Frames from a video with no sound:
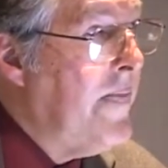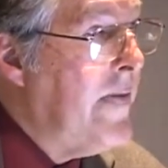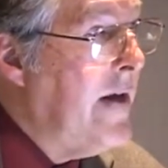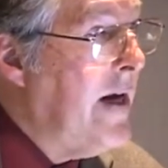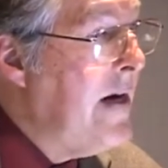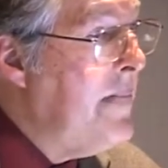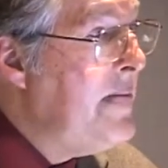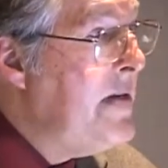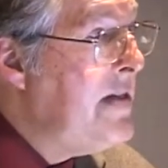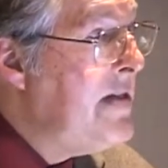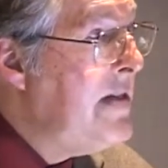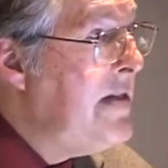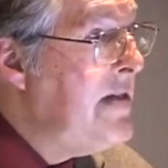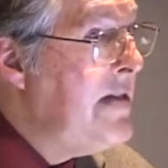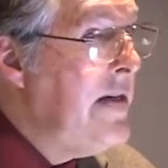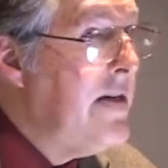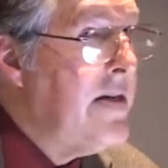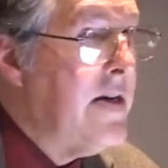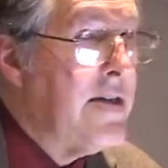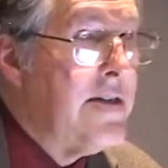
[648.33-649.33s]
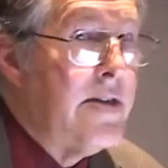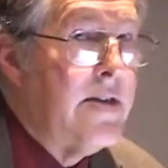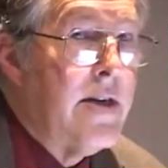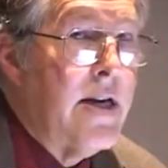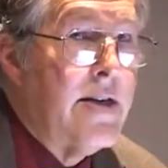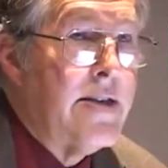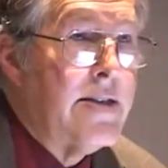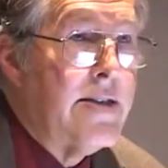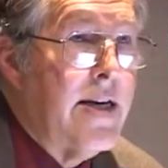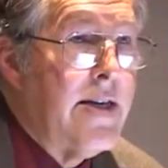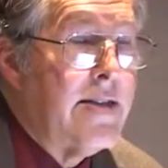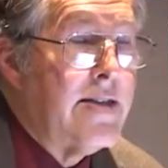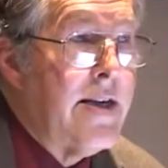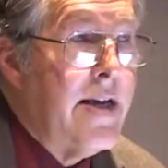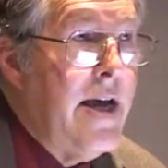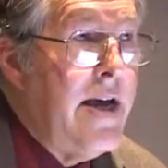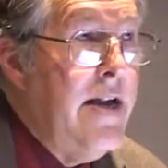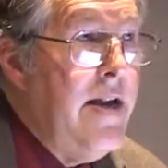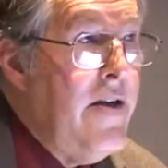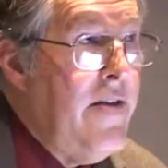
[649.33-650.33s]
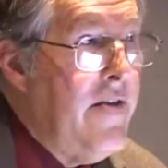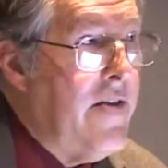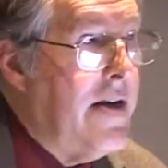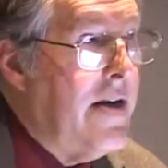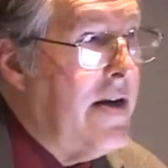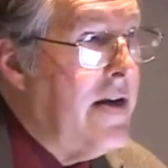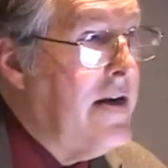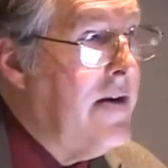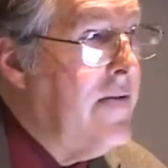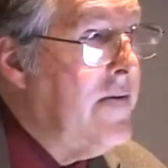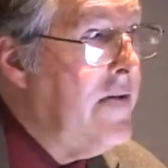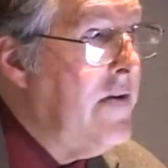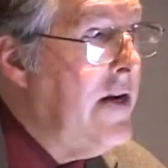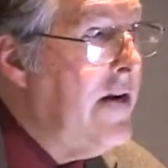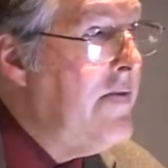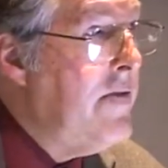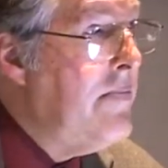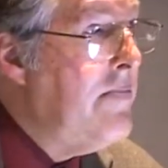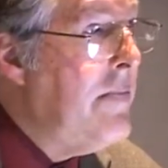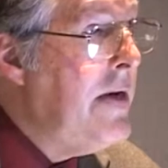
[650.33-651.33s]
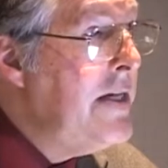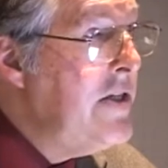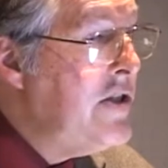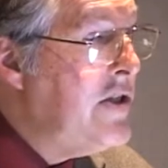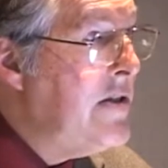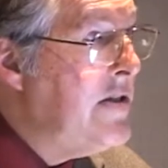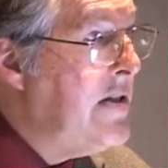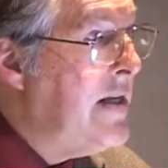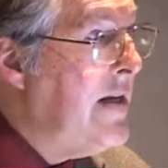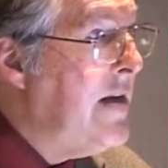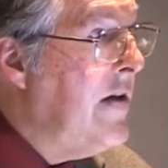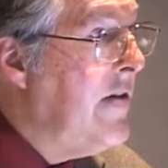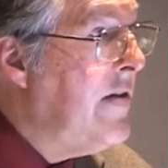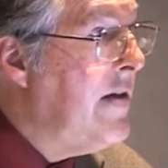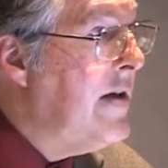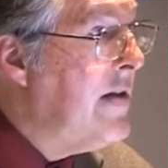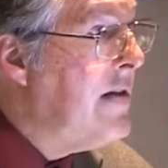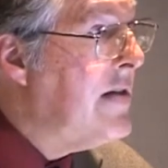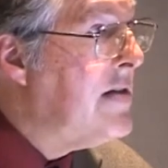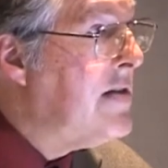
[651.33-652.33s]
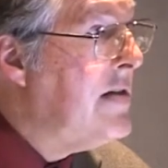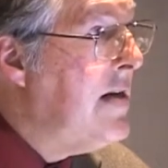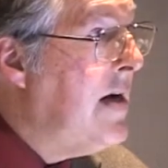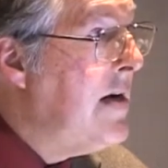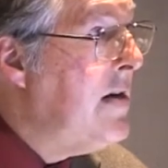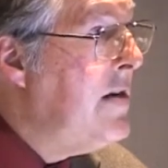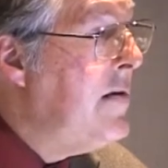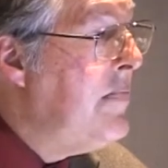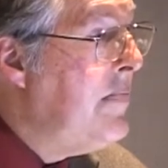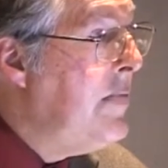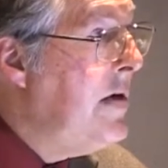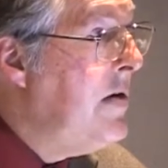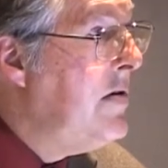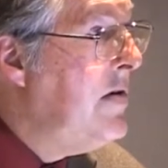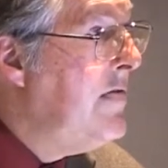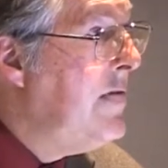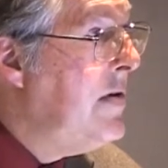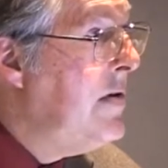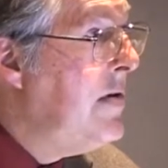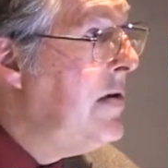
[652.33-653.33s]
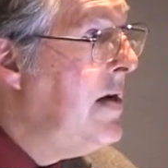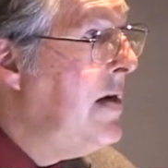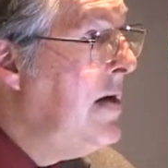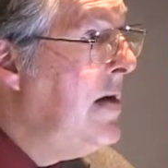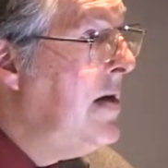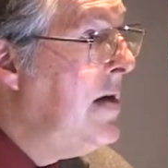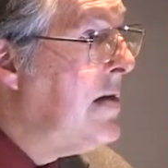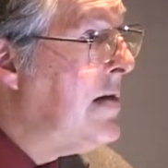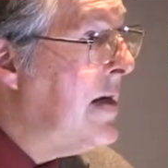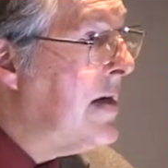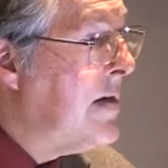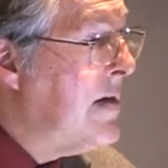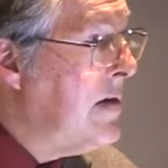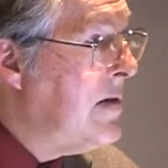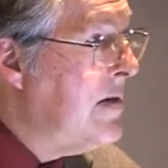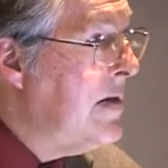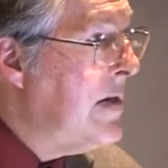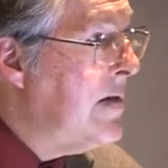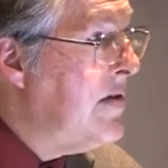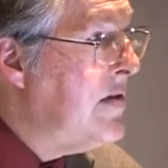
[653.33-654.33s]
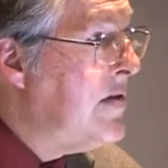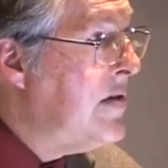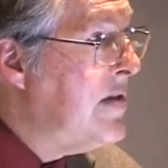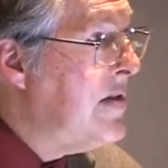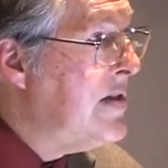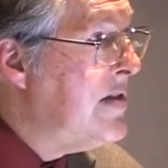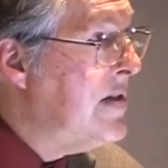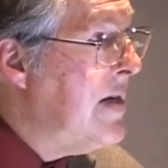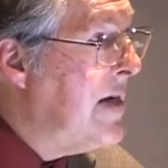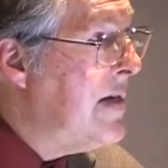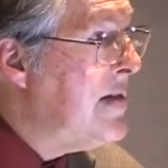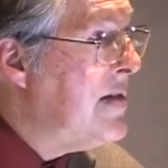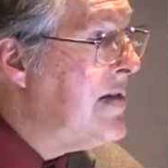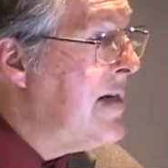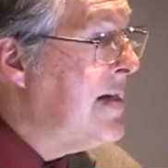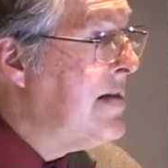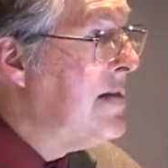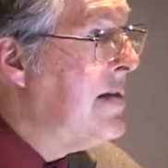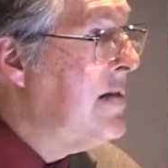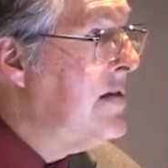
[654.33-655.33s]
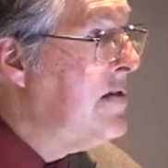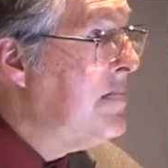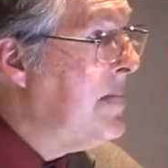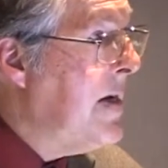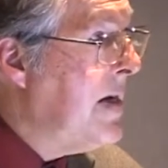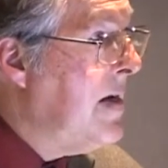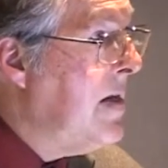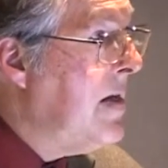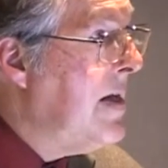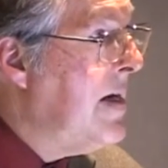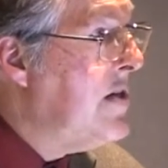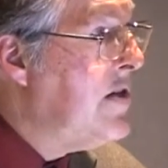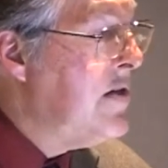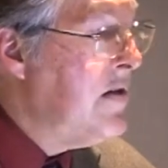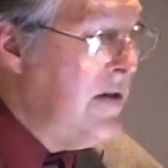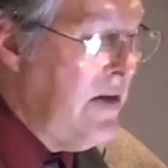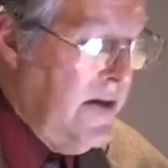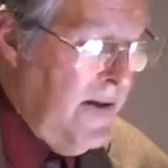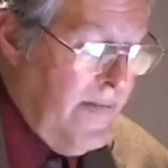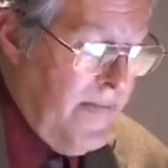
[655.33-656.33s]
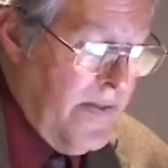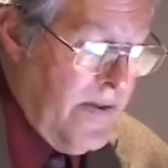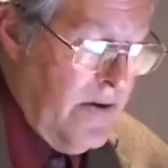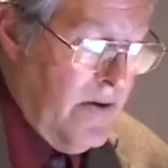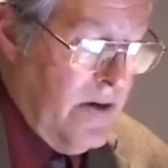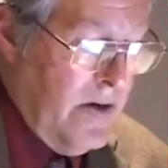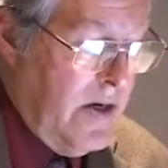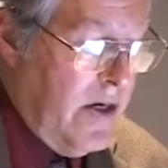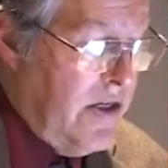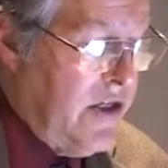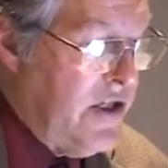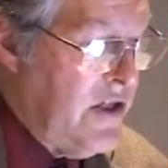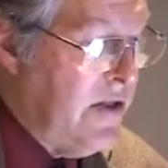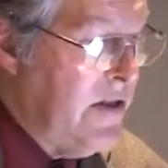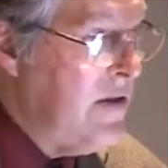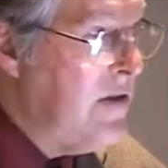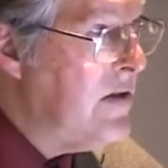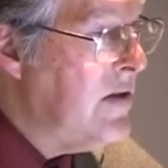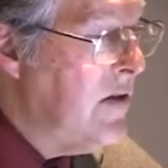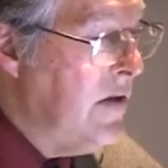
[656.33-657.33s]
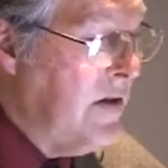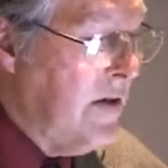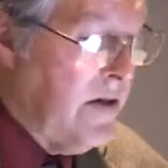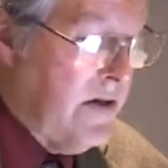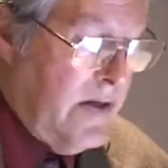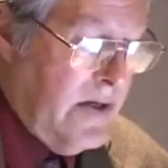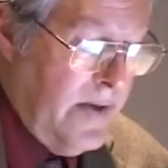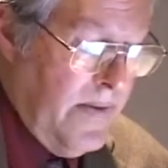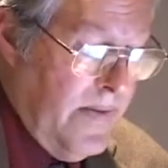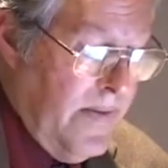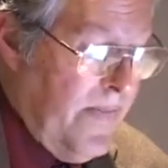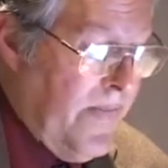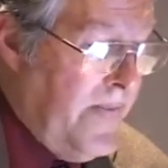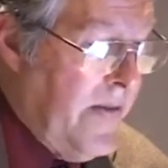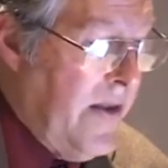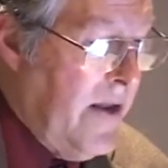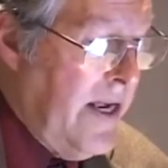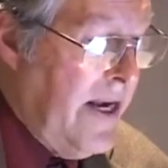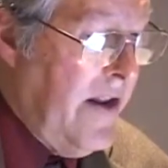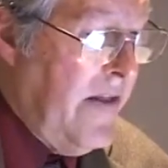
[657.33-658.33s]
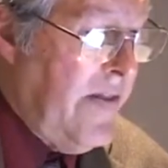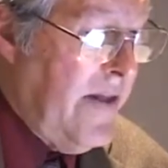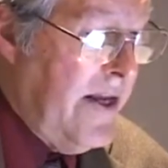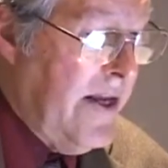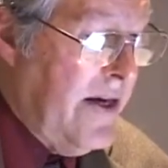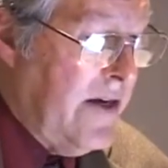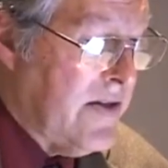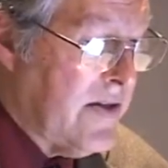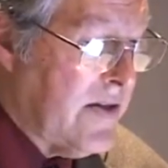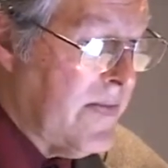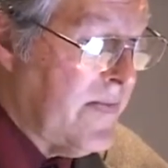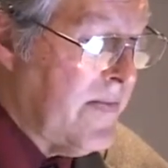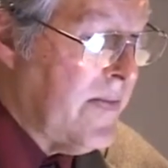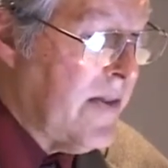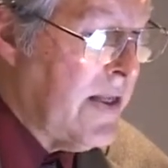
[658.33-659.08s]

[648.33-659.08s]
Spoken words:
The IPCC doesn't assess anything, never mentions anything that's not in the peer-reviewed technical literature. It's not assessing speculation or hunches or anything else.